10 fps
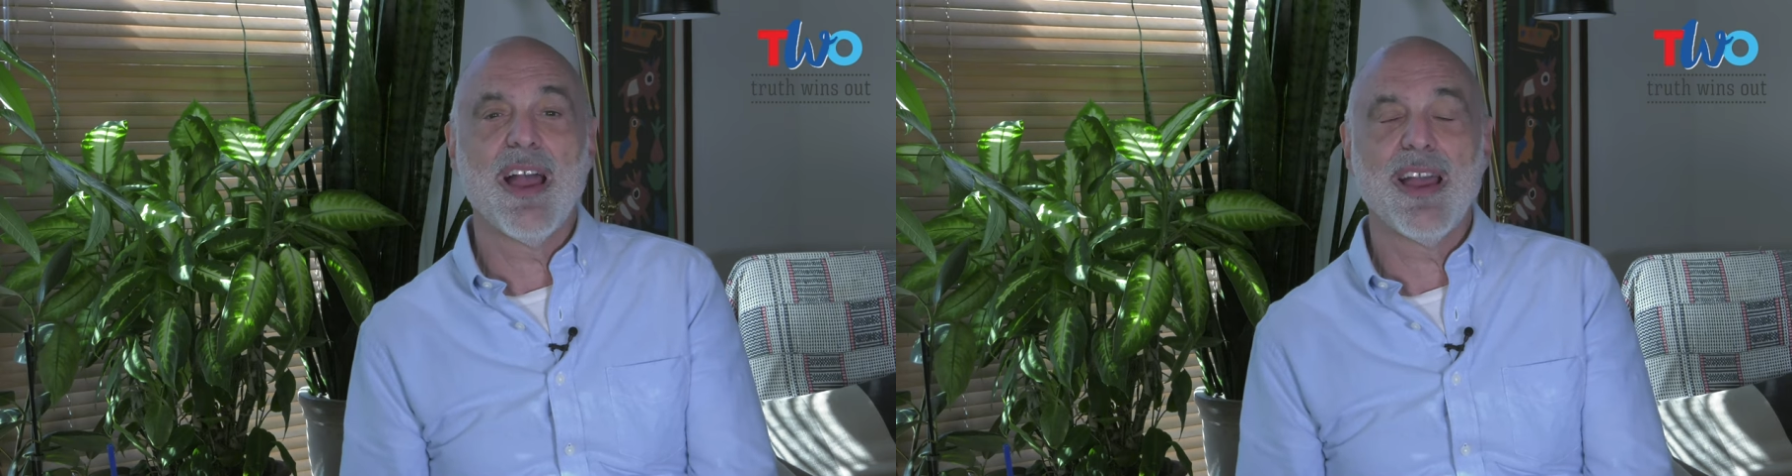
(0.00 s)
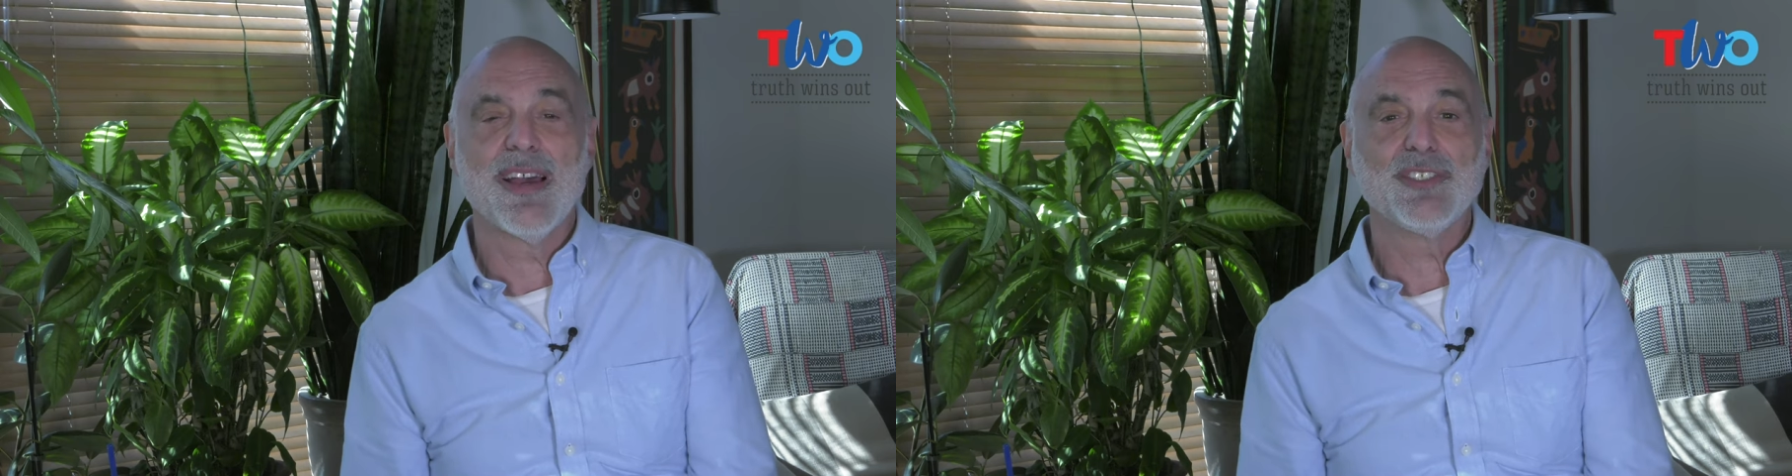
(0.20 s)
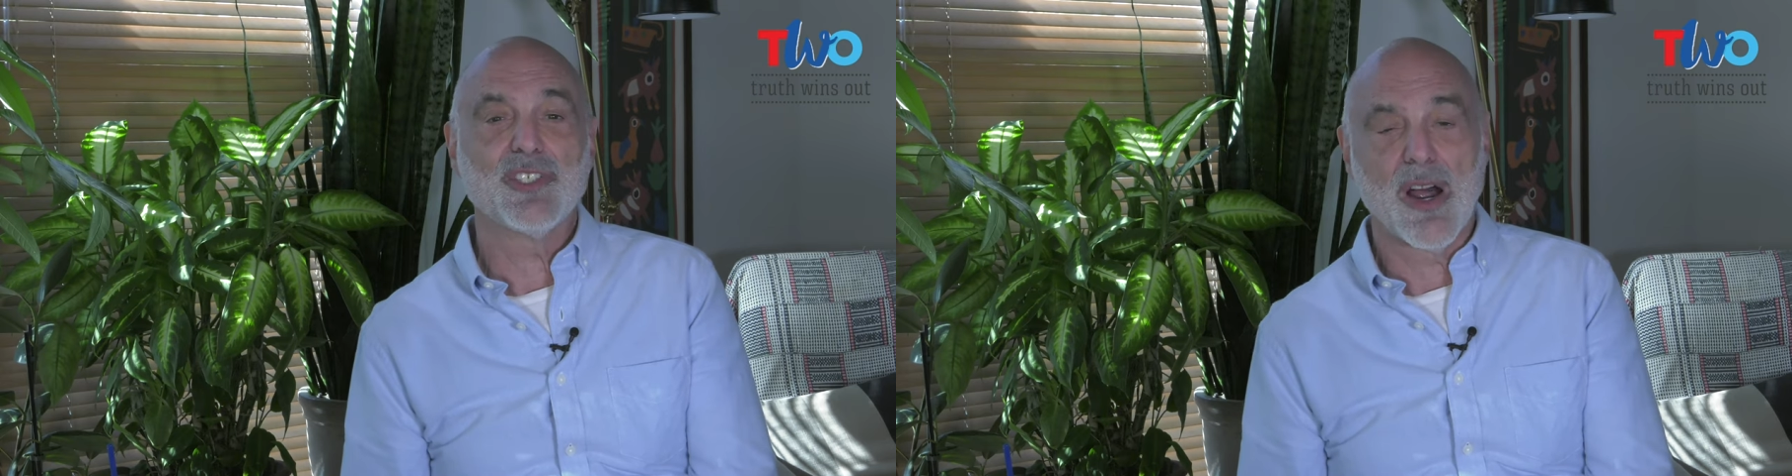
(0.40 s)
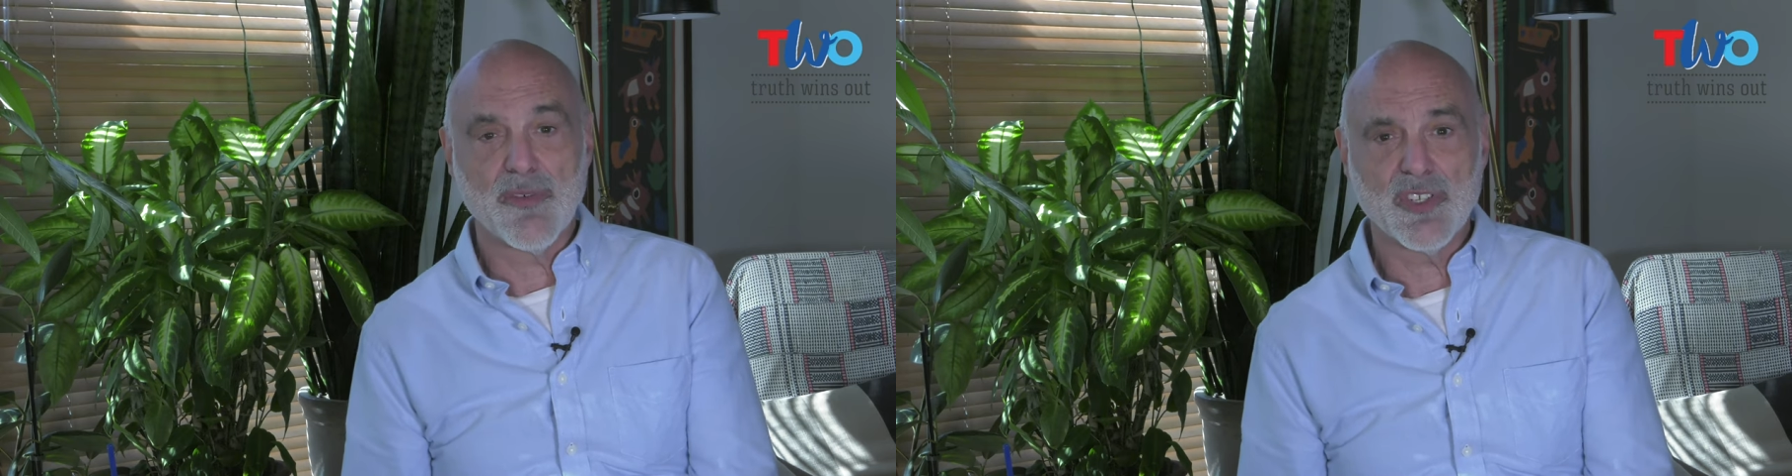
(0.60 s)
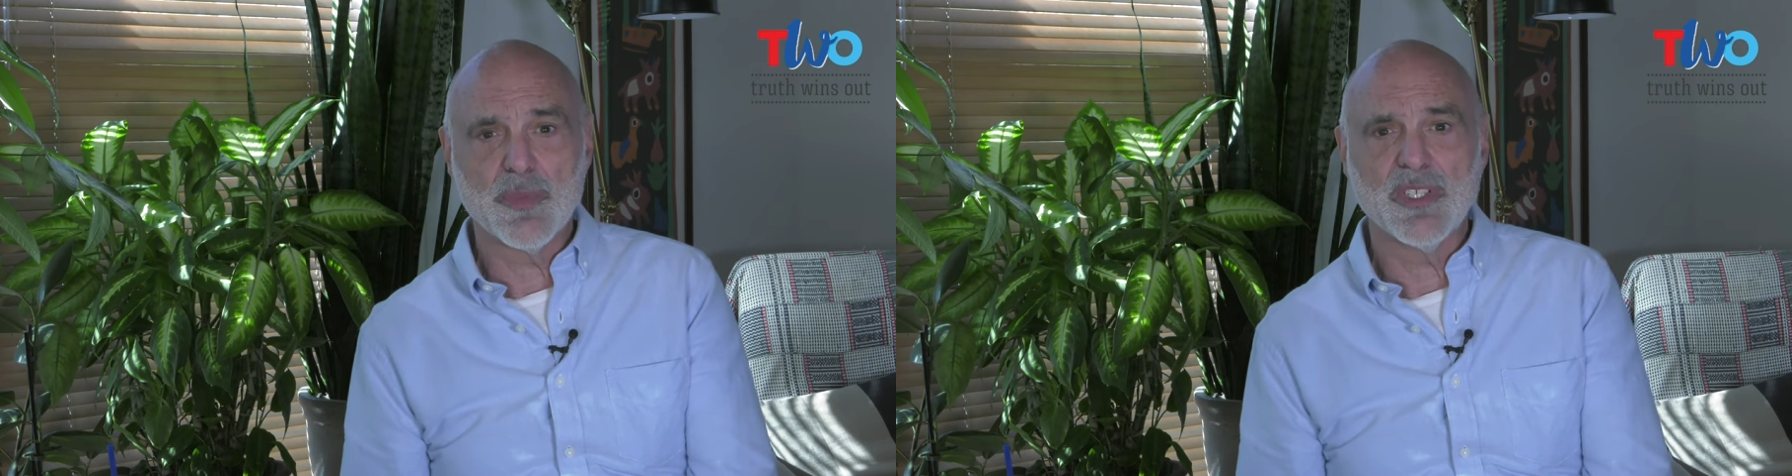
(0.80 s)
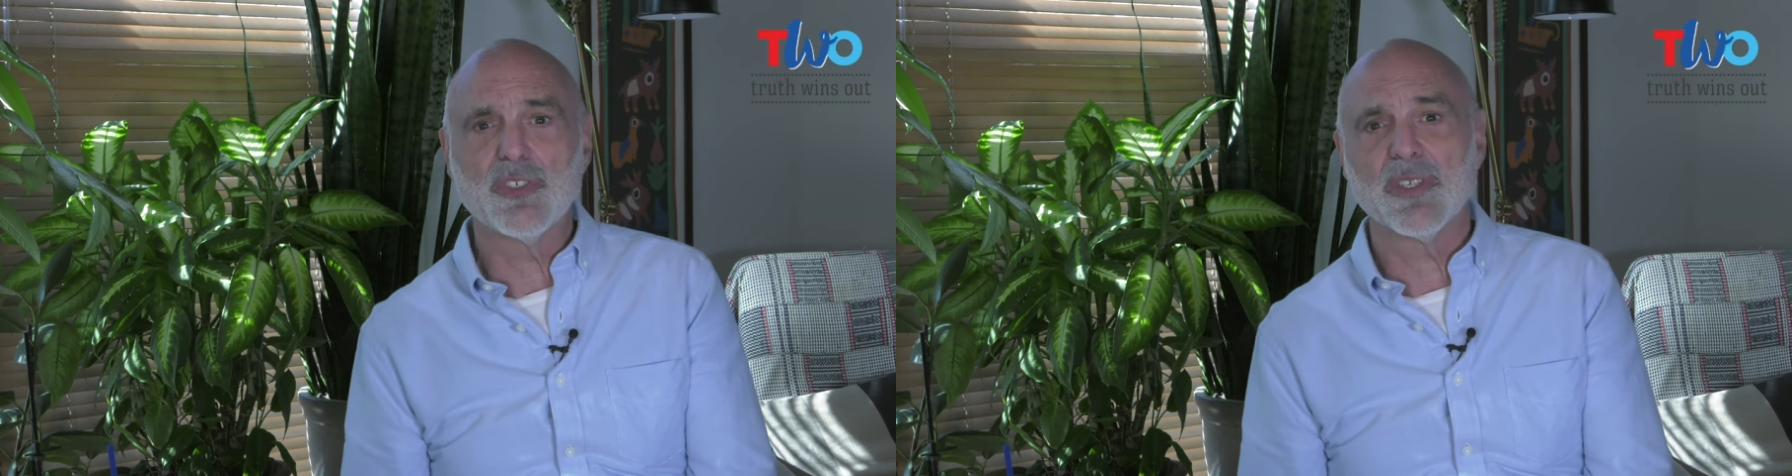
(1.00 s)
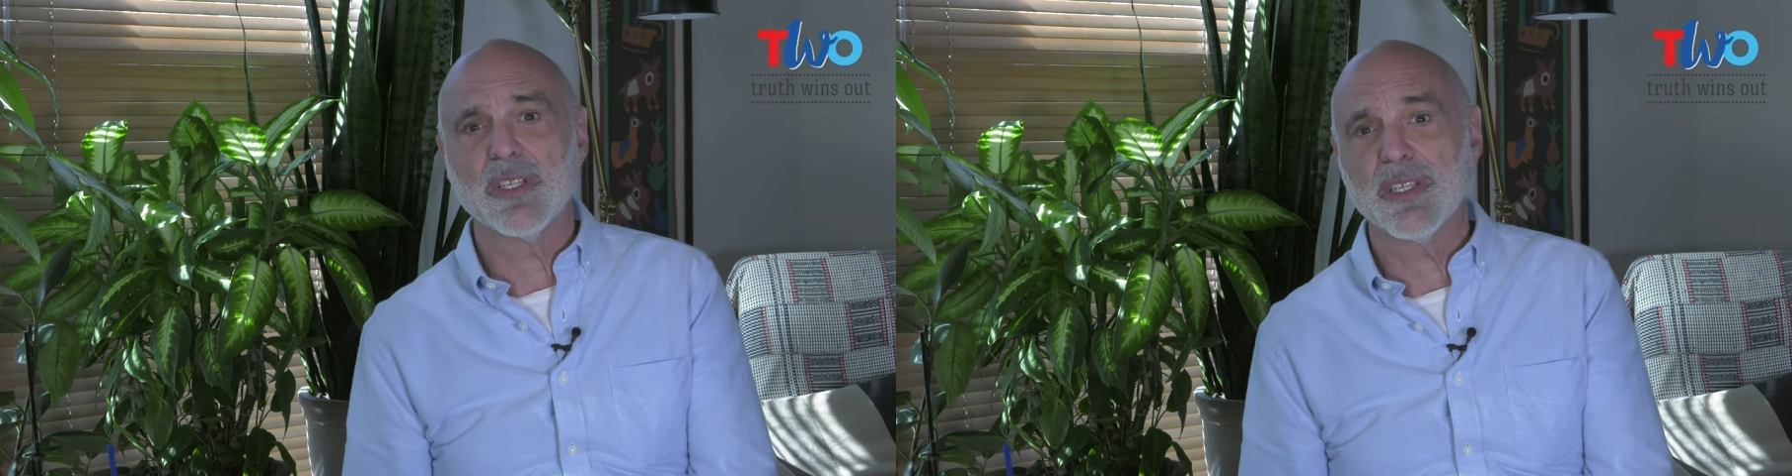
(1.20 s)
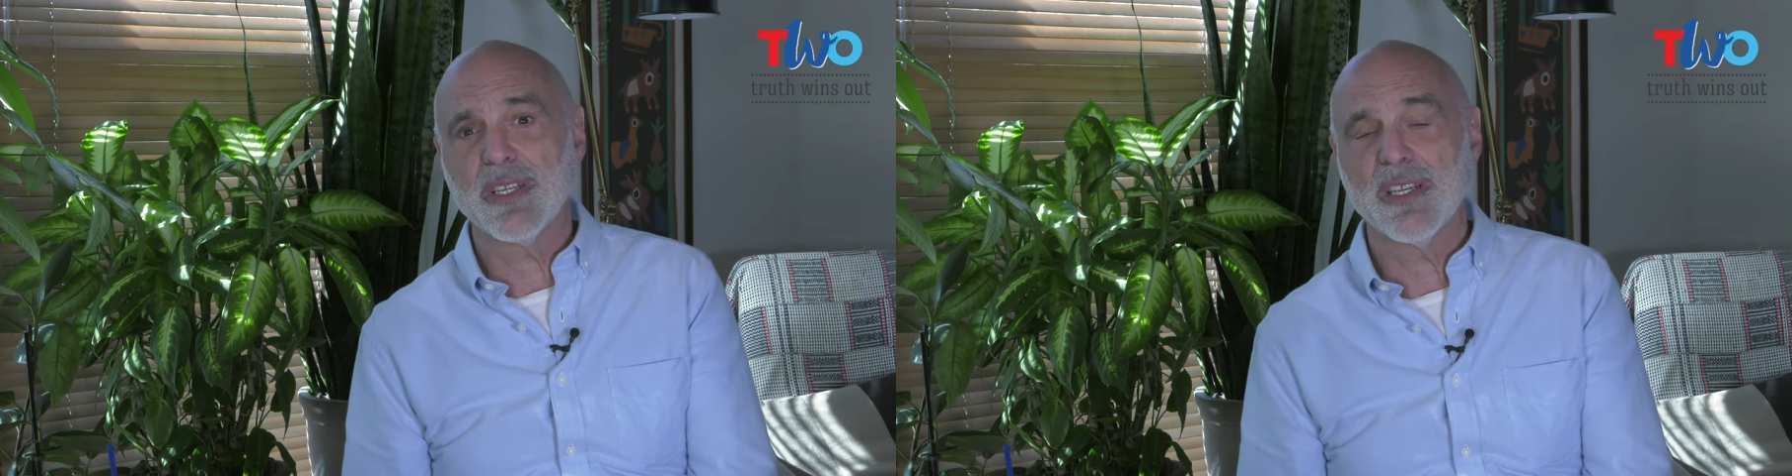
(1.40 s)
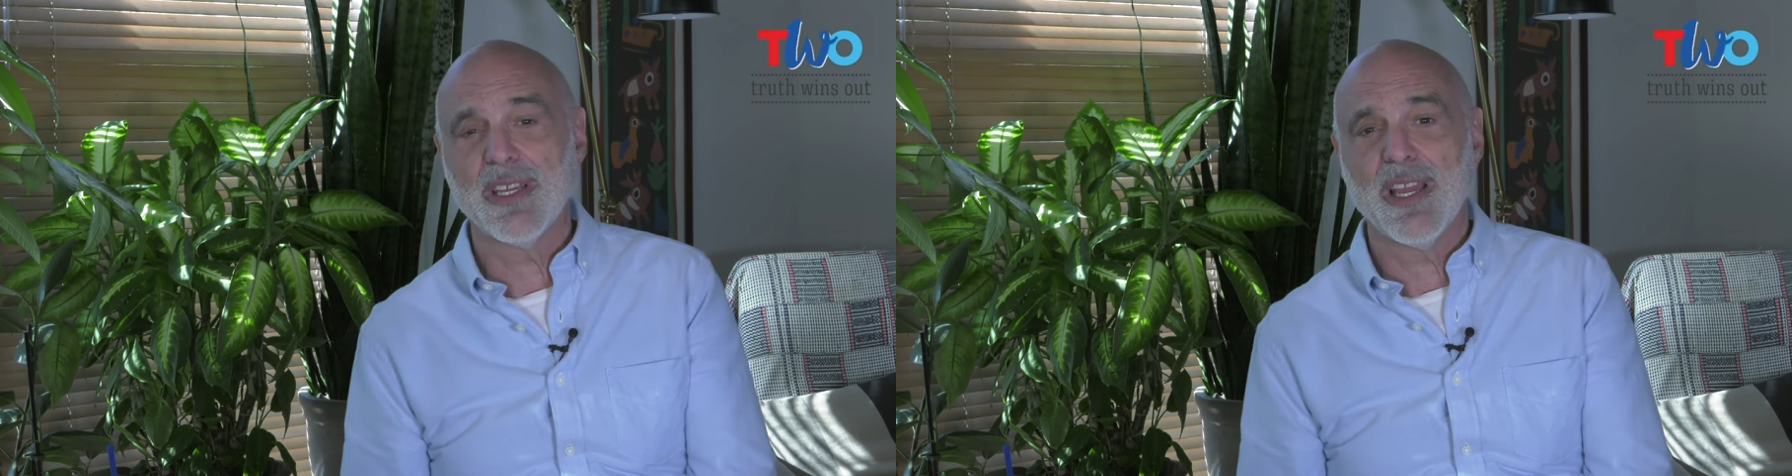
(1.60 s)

and she offers me a drink,